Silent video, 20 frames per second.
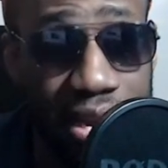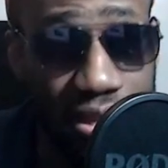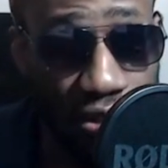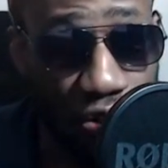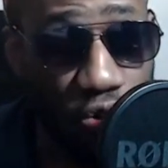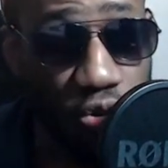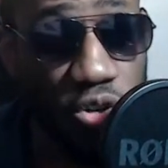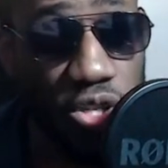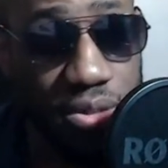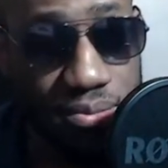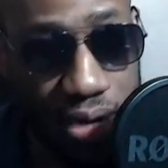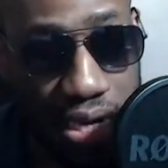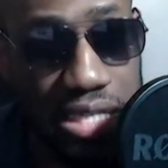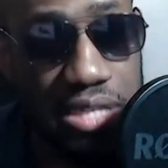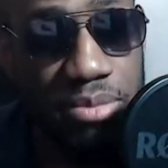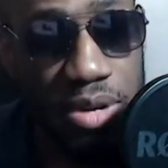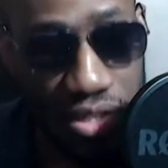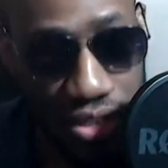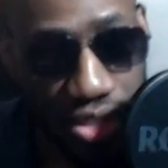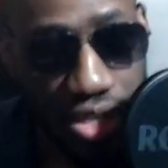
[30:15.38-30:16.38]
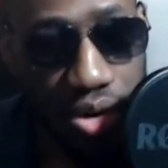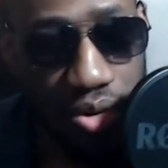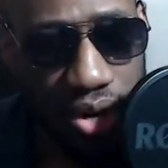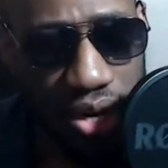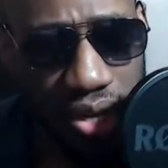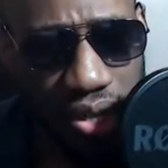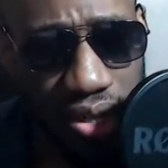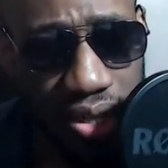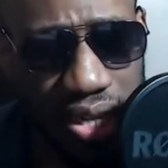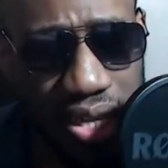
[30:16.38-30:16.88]
the source of
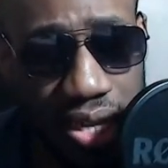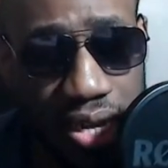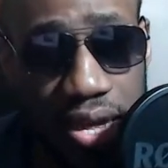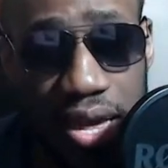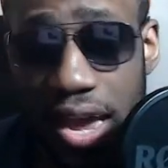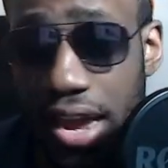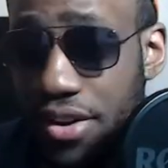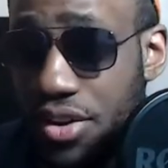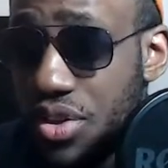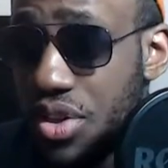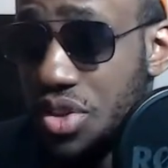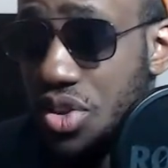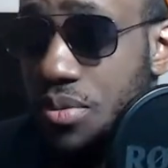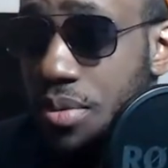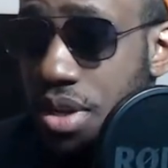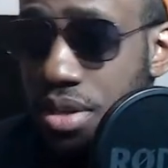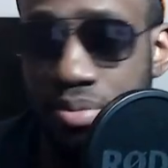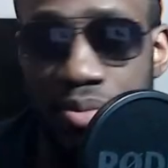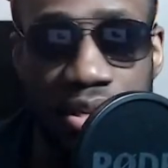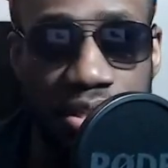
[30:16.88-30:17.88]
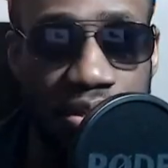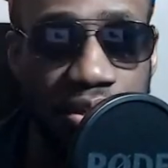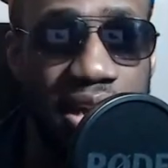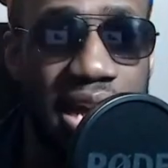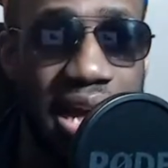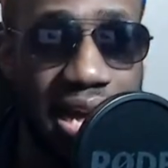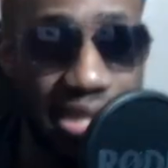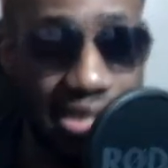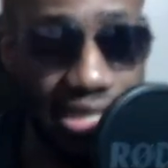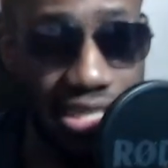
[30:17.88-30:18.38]
material, and use the source of material
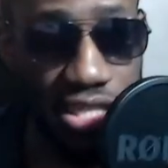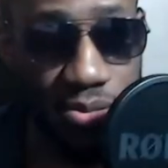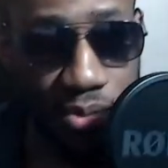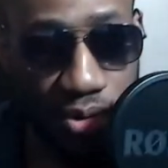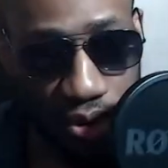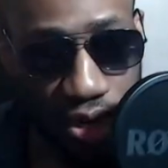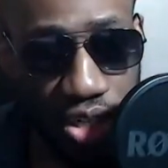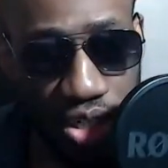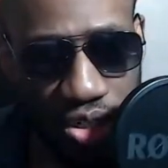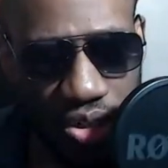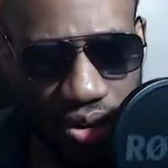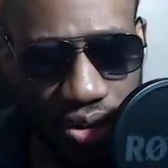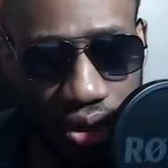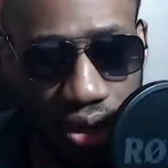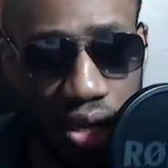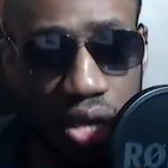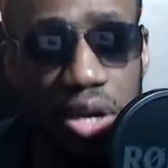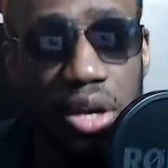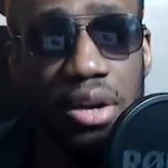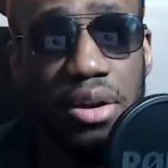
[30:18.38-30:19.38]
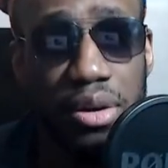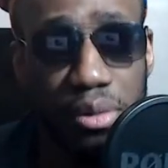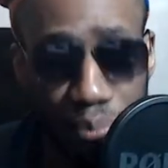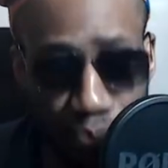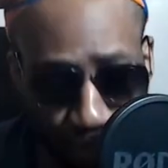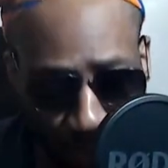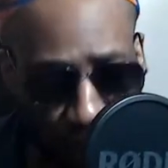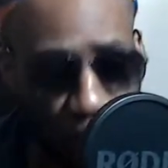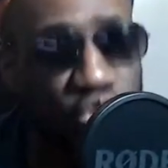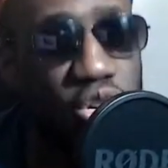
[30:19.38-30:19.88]
as inspiration,
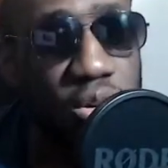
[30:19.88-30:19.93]
but you're